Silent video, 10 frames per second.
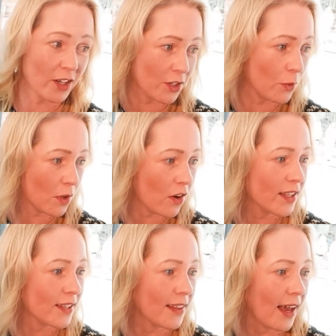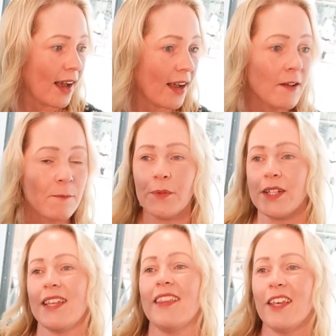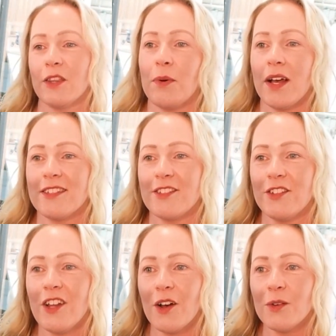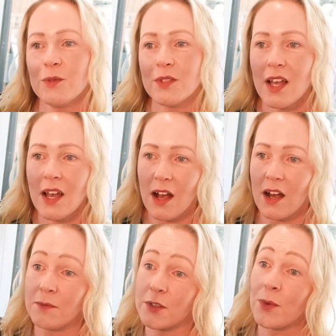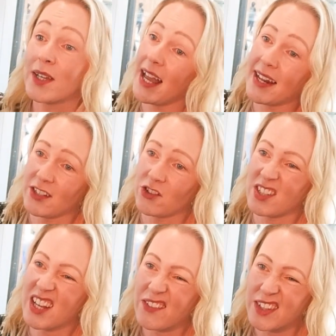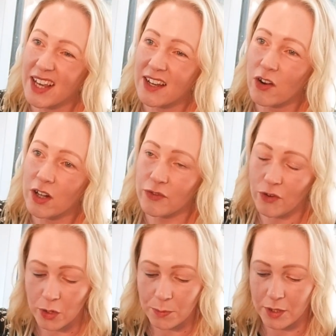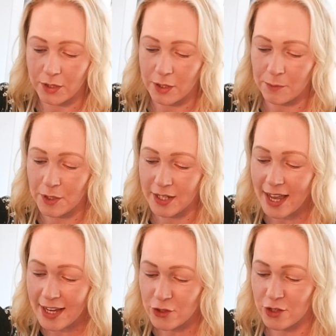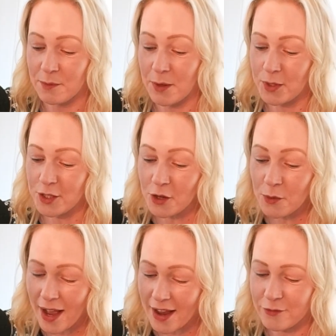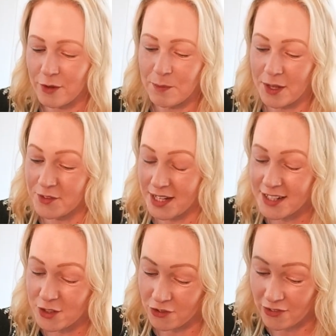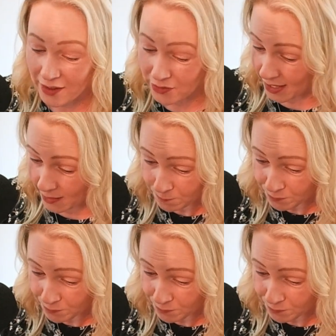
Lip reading: don't like that, because then the other person knows. So again, it's just having that kind of open communication. I mean, we do have a bit of data around that.